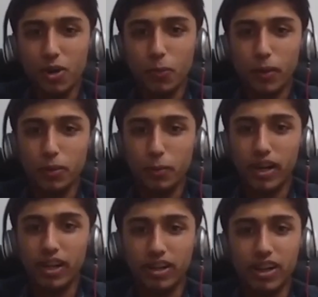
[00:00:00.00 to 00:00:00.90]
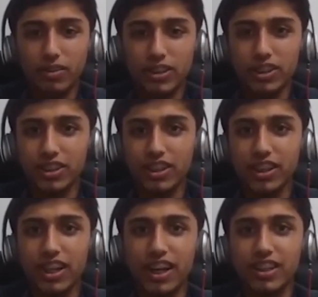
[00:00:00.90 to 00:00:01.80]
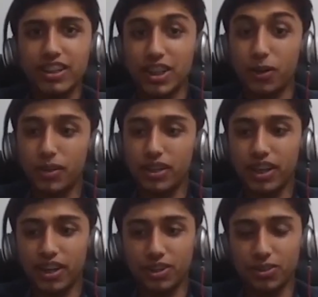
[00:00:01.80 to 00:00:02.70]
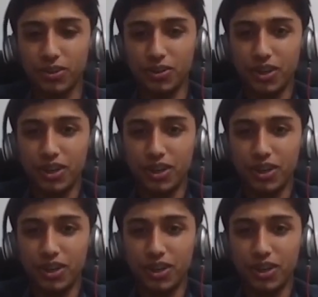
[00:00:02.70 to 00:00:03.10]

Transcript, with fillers: quite a while until I was 13 and discovered the Arduino.